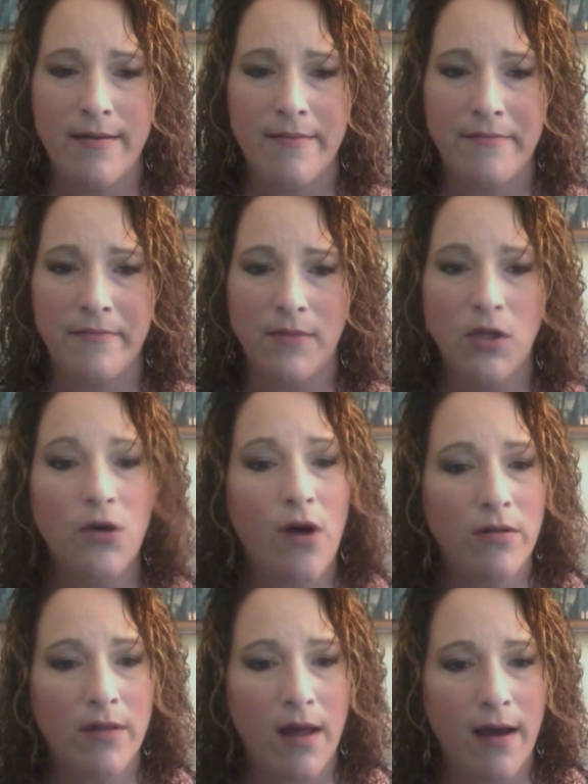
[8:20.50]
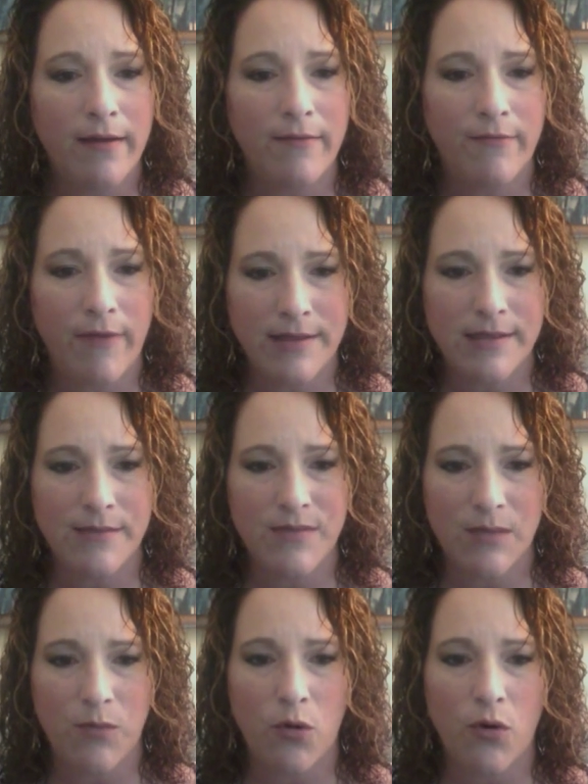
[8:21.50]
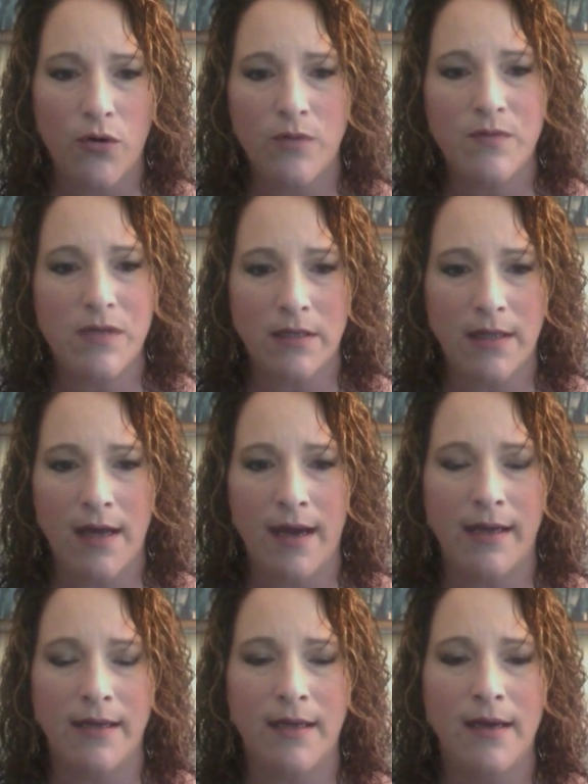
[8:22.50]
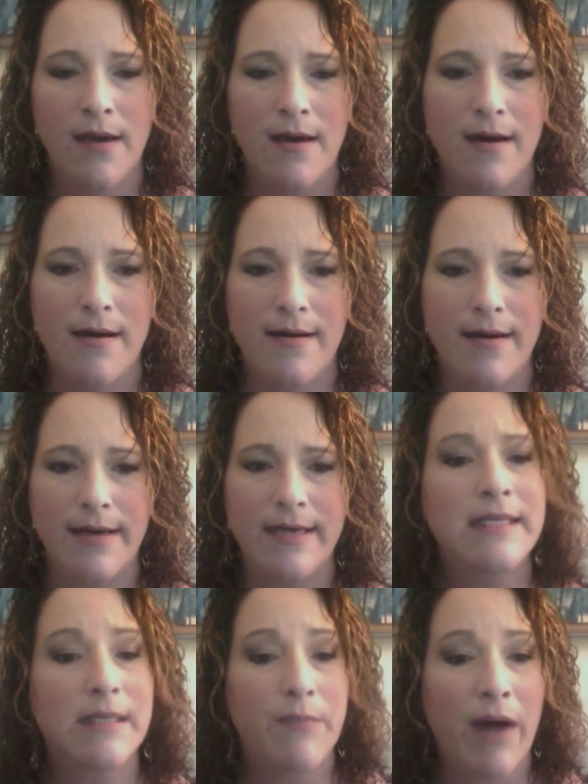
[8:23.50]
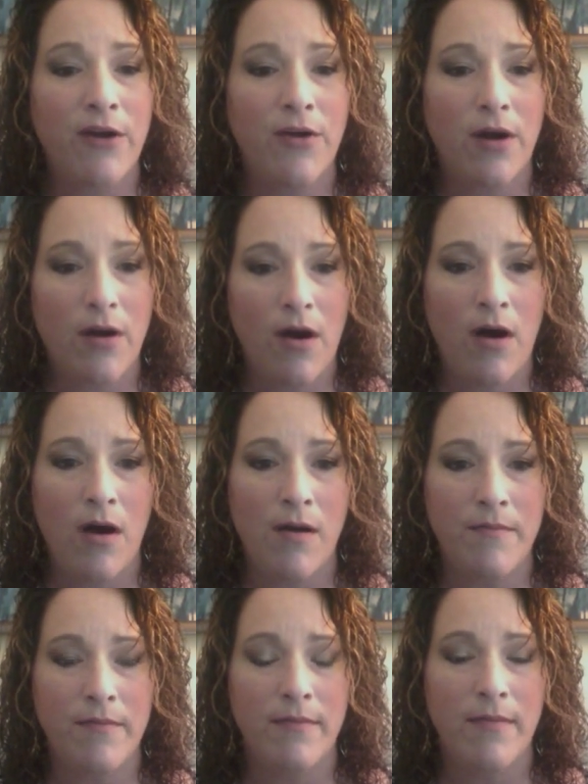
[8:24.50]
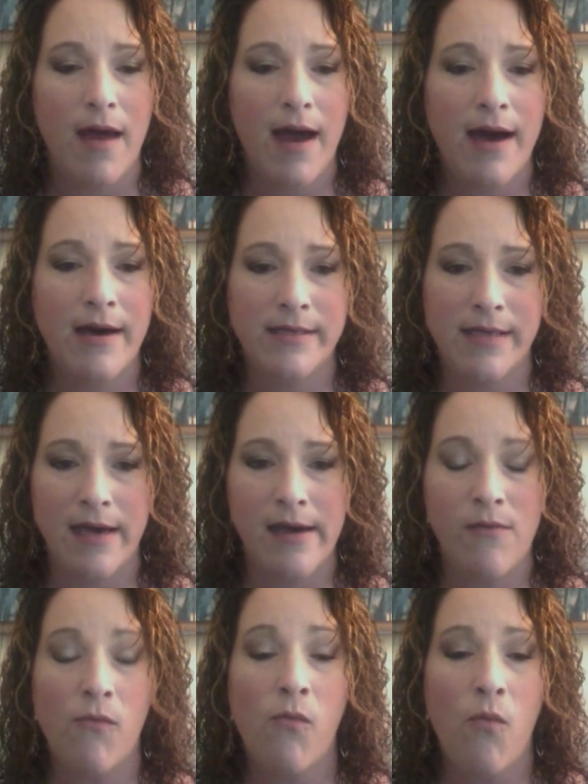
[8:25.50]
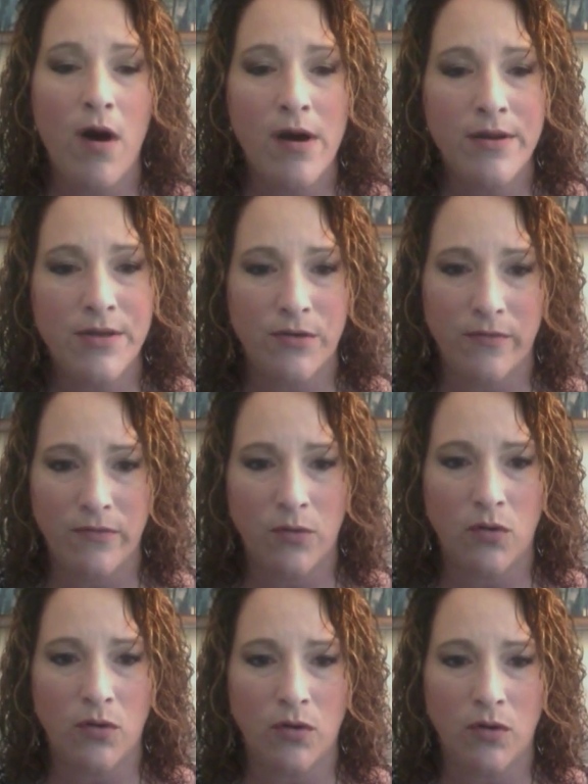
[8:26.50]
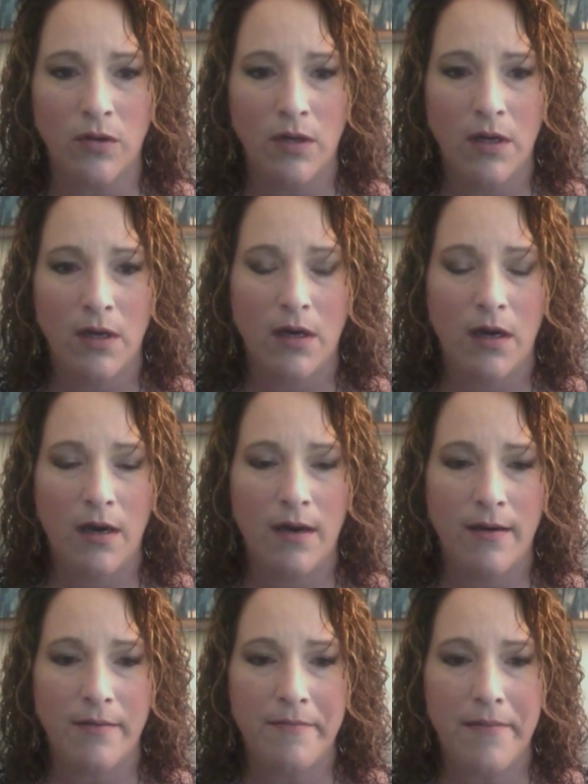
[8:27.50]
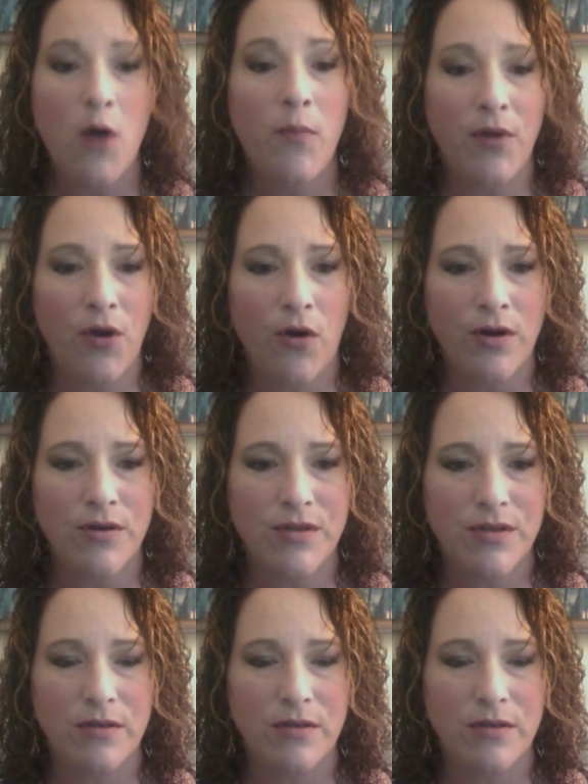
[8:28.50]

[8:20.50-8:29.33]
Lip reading: look online. Find some support groups online. Inspire.com has a wonderful open heart,